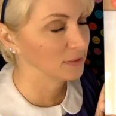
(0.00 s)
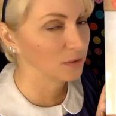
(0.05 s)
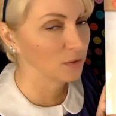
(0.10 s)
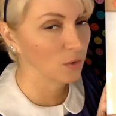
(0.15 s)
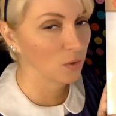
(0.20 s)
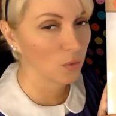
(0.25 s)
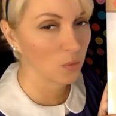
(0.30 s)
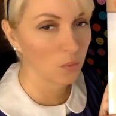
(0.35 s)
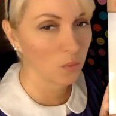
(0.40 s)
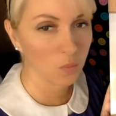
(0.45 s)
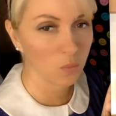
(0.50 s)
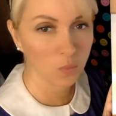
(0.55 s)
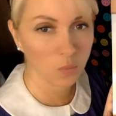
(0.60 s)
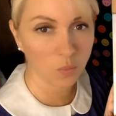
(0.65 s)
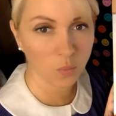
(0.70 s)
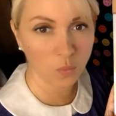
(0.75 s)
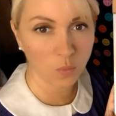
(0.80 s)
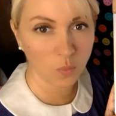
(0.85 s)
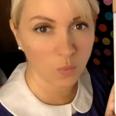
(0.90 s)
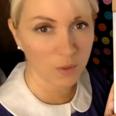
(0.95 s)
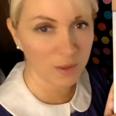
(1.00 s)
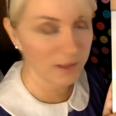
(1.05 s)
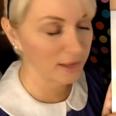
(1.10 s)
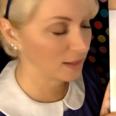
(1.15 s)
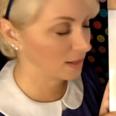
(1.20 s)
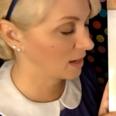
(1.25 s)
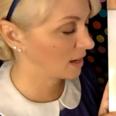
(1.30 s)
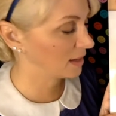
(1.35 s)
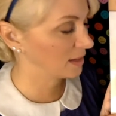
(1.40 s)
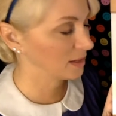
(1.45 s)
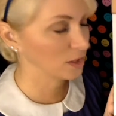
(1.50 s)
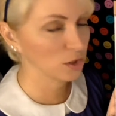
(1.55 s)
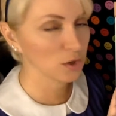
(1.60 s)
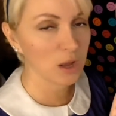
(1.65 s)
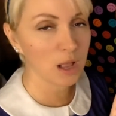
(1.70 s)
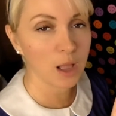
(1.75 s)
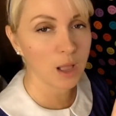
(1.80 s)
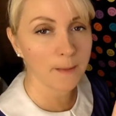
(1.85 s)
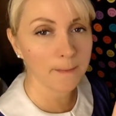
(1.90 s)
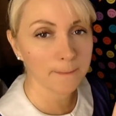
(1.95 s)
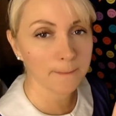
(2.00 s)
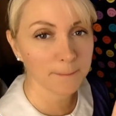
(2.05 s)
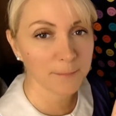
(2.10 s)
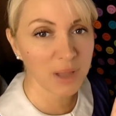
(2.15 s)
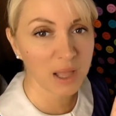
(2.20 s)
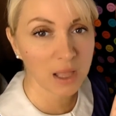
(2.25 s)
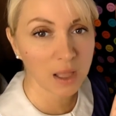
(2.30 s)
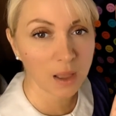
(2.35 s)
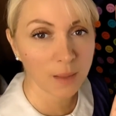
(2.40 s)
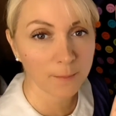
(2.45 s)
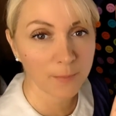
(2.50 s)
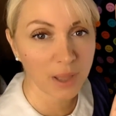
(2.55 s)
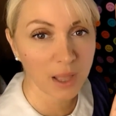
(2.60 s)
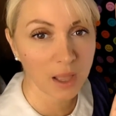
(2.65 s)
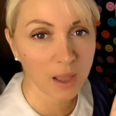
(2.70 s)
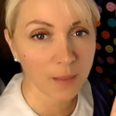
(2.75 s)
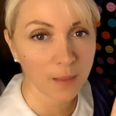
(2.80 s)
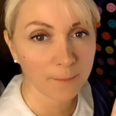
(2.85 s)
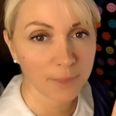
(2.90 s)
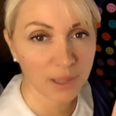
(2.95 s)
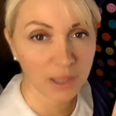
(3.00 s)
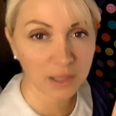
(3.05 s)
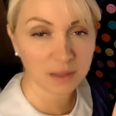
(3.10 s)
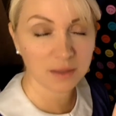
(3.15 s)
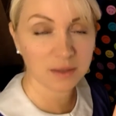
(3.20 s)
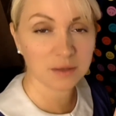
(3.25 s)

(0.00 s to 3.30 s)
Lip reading: No way. I hear a p, p, p,